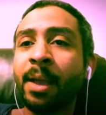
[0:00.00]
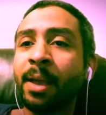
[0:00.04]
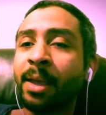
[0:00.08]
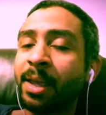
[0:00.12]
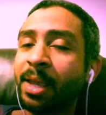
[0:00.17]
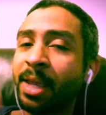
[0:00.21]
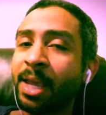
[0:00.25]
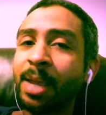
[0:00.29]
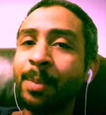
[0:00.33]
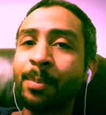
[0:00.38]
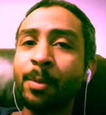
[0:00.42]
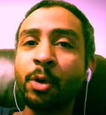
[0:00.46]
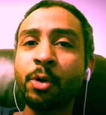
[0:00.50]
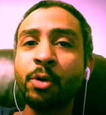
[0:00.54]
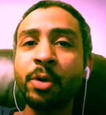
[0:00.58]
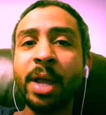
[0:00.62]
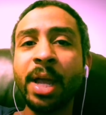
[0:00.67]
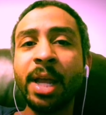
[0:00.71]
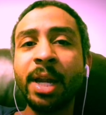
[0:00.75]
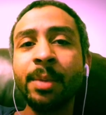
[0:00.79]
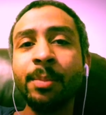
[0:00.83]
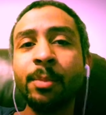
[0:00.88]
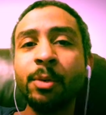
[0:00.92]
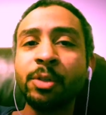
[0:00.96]
keep
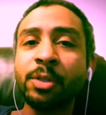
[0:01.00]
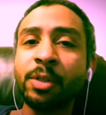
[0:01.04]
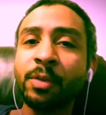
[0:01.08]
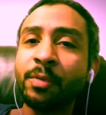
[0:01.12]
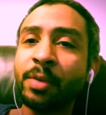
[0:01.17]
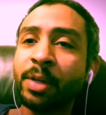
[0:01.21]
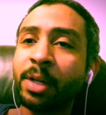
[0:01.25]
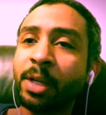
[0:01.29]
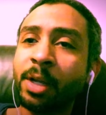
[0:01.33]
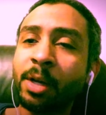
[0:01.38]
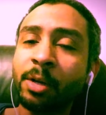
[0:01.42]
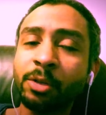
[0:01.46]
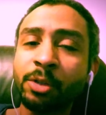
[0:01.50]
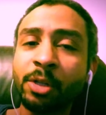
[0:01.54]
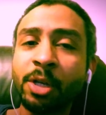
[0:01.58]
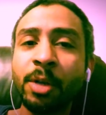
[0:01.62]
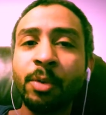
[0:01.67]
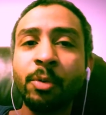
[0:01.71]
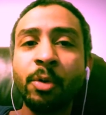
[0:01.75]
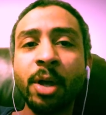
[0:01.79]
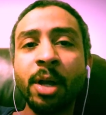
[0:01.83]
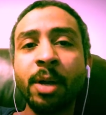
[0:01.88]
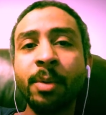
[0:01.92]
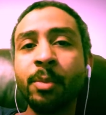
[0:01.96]
creating music videos. Keep
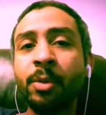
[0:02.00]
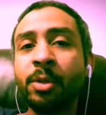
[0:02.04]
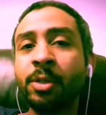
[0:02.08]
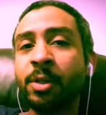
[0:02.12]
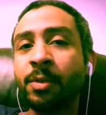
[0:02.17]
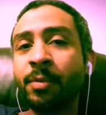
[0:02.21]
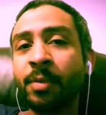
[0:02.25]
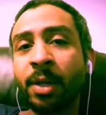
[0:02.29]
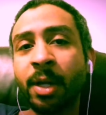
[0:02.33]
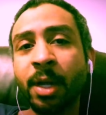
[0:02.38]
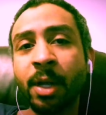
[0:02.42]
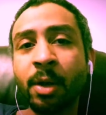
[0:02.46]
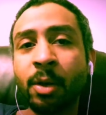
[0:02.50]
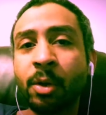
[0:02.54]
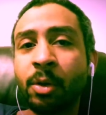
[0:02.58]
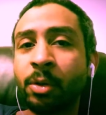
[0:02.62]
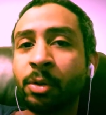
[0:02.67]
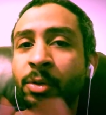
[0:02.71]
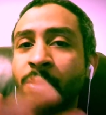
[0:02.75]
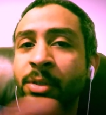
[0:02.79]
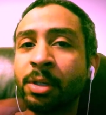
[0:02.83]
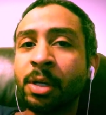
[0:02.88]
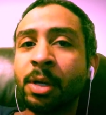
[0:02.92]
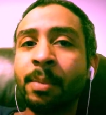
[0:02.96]
creating music
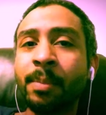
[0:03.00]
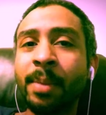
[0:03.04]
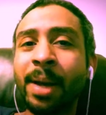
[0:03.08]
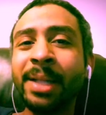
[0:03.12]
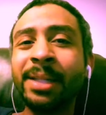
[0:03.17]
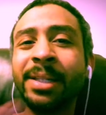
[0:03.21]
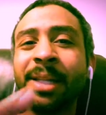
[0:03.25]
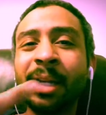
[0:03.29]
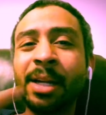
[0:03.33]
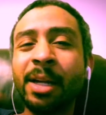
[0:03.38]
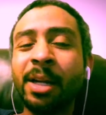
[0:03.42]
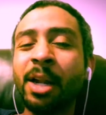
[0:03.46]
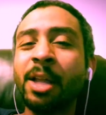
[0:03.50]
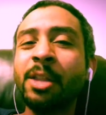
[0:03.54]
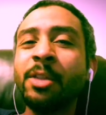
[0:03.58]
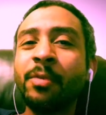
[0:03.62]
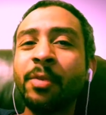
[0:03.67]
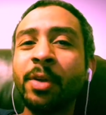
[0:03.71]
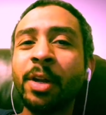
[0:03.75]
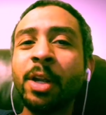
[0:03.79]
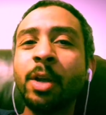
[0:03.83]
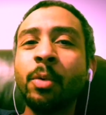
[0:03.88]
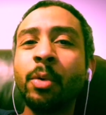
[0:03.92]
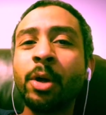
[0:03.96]
videos. Um, I did another
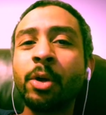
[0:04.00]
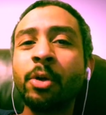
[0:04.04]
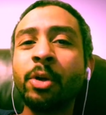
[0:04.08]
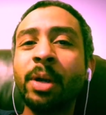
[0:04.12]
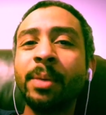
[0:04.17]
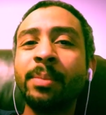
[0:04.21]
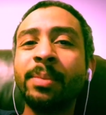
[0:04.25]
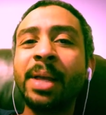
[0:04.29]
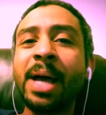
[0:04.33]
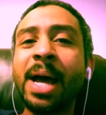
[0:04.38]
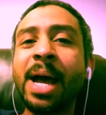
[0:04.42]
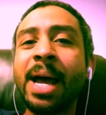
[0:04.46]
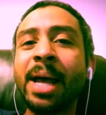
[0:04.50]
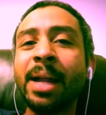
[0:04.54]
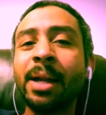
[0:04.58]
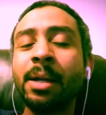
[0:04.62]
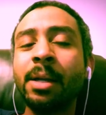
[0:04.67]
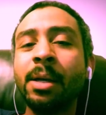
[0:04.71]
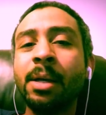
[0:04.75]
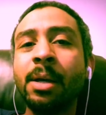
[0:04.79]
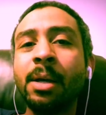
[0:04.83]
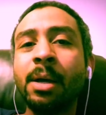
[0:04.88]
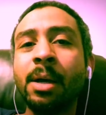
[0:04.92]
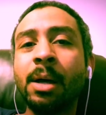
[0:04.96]
video with Cream Dot.
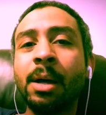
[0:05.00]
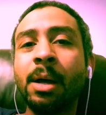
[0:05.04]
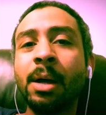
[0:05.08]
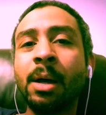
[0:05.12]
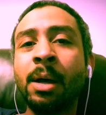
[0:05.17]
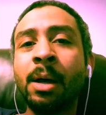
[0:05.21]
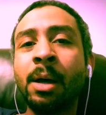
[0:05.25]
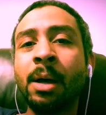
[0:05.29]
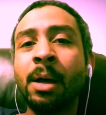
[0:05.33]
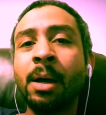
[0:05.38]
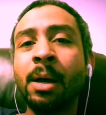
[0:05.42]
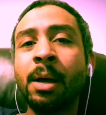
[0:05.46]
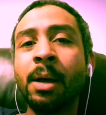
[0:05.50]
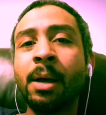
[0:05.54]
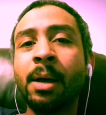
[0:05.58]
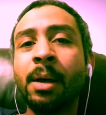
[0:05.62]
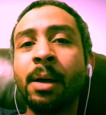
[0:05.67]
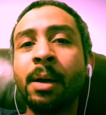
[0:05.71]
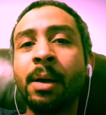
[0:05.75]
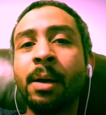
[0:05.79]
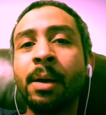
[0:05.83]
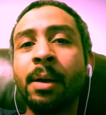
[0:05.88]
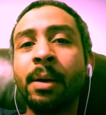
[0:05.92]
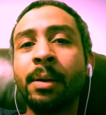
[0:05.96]

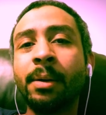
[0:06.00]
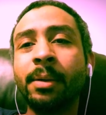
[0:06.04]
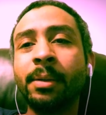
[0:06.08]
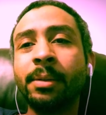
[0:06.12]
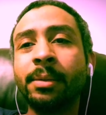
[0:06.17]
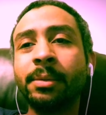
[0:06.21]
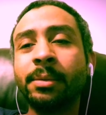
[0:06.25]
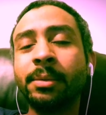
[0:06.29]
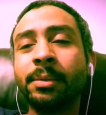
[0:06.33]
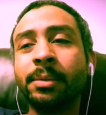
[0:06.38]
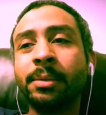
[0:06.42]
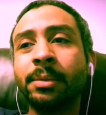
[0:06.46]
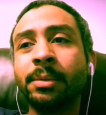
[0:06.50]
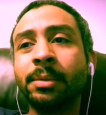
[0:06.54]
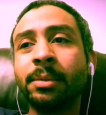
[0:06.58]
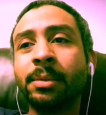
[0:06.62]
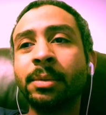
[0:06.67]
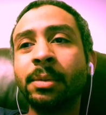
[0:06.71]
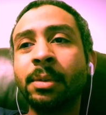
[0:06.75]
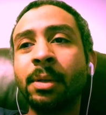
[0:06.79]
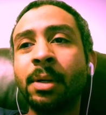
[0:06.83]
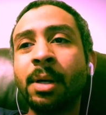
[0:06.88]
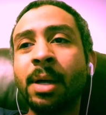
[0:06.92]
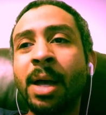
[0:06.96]
Uh,
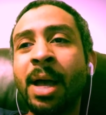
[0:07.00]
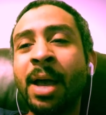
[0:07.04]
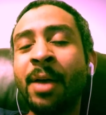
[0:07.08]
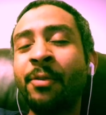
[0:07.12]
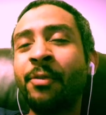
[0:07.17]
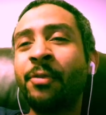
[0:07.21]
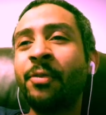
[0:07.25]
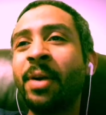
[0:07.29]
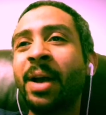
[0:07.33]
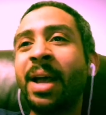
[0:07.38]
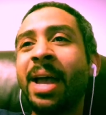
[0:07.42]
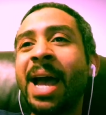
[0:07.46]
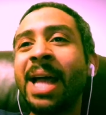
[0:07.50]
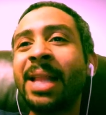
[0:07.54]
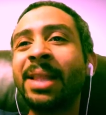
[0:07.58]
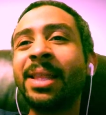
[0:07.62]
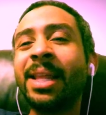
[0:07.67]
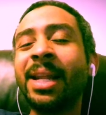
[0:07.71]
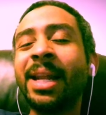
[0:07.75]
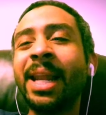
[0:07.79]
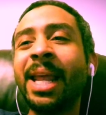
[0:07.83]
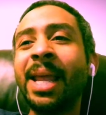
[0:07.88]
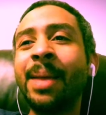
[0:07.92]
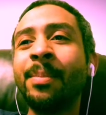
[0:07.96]
I forgot
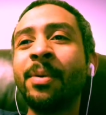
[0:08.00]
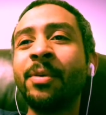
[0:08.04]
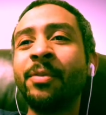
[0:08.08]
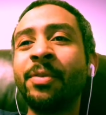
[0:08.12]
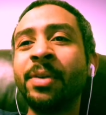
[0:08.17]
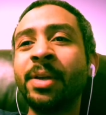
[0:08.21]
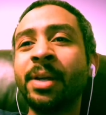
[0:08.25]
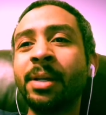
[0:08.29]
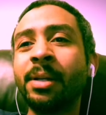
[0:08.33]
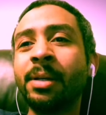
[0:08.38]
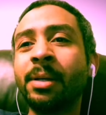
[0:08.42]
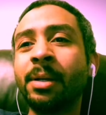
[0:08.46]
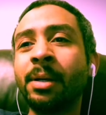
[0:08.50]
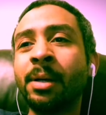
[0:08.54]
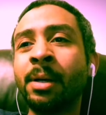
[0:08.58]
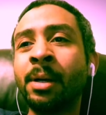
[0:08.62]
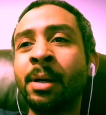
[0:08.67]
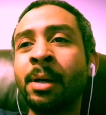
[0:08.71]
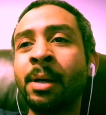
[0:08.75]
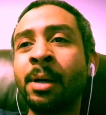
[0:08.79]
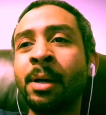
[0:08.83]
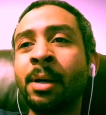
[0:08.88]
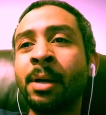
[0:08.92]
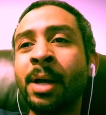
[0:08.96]
the name of it.
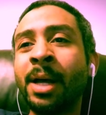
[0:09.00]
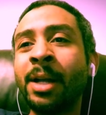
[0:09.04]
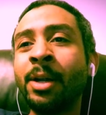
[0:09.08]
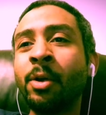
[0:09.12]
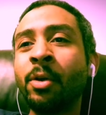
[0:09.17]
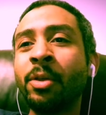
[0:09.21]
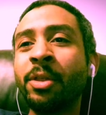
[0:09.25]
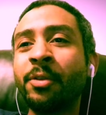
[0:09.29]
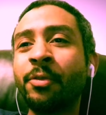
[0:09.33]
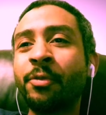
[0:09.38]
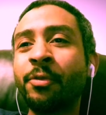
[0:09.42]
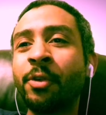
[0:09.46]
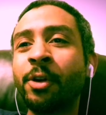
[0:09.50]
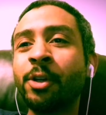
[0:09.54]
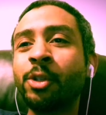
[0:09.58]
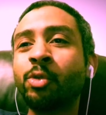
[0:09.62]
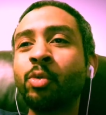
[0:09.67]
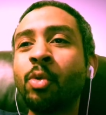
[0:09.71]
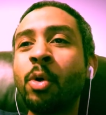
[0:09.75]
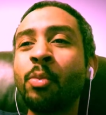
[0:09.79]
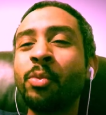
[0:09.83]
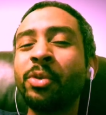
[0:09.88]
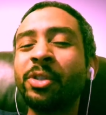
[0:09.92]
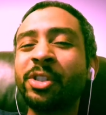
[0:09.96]
Uh, I know the first
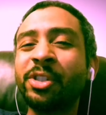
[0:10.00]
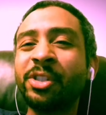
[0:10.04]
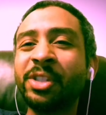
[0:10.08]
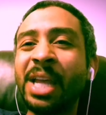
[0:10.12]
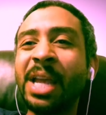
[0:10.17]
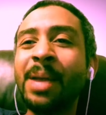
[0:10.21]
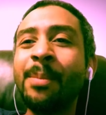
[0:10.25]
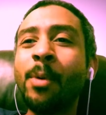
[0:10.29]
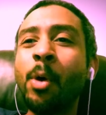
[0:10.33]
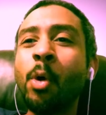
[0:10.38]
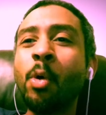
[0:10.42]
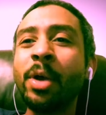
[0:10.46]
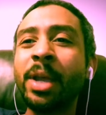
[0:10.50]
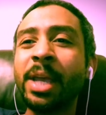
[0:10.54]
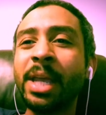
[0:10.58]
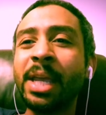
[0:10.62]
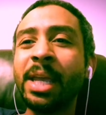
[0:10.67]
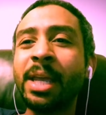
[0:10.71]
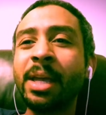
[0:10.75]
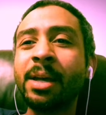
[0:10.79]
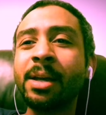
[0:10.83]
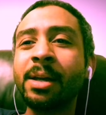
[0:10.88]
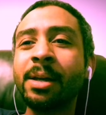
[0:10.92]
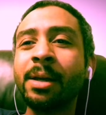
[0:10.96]
one was Same Old
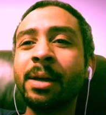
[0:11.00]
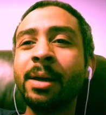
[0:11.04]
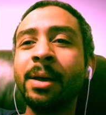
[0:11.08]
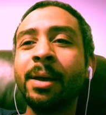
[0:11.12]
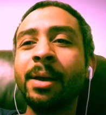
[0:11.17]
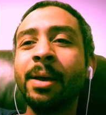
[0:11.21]
Geek